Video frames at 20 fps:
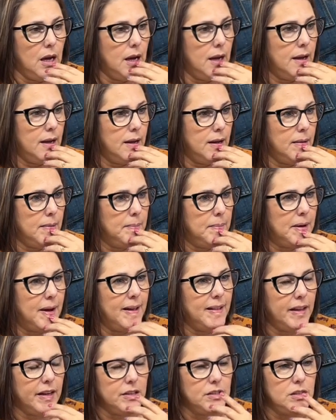Um, I
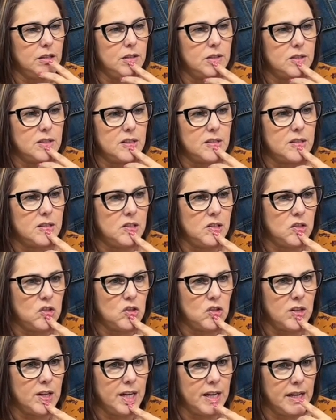like to use a
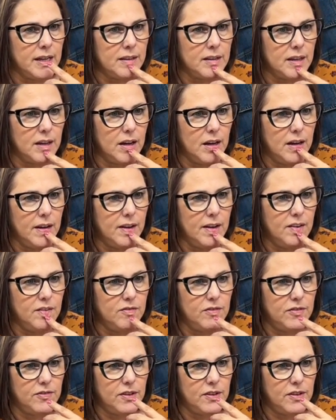stitch length of